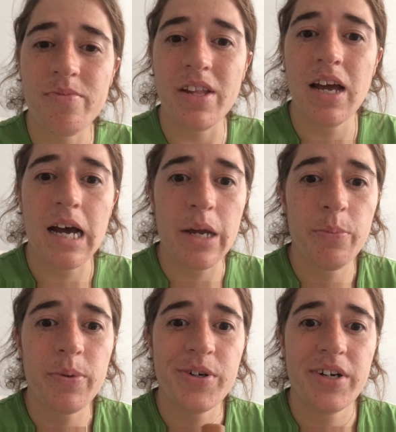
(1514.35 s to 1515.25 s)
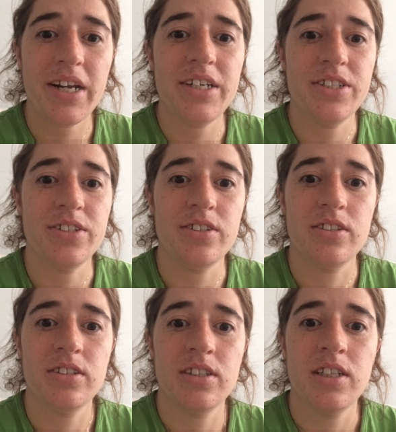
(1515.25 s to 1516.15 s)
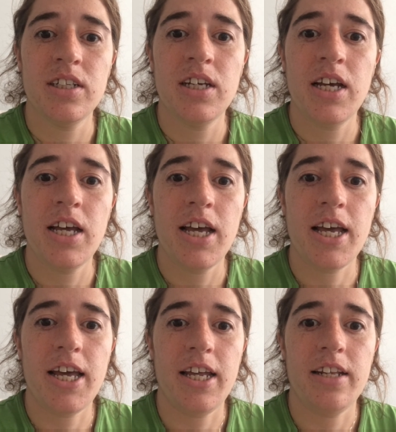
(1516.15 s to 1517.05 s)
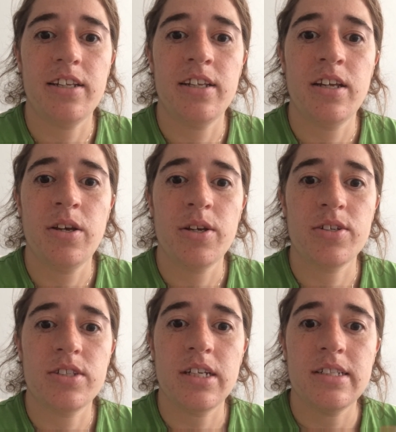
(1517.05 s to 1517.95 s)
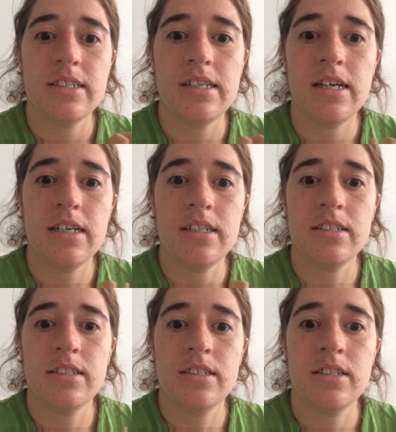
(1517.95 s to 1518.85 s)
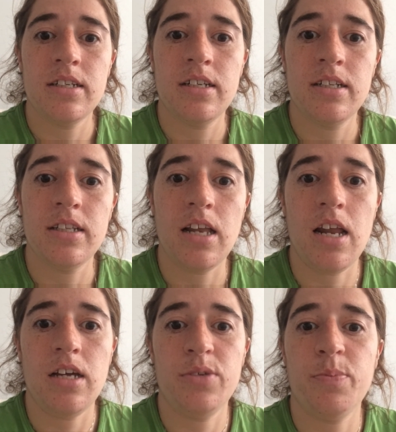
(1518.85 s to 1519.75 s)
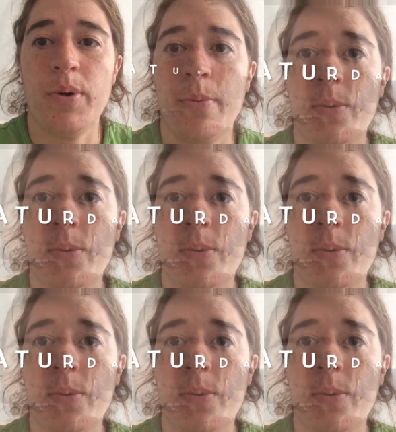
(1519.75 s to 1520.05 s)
hibernation end, because that's the last prompt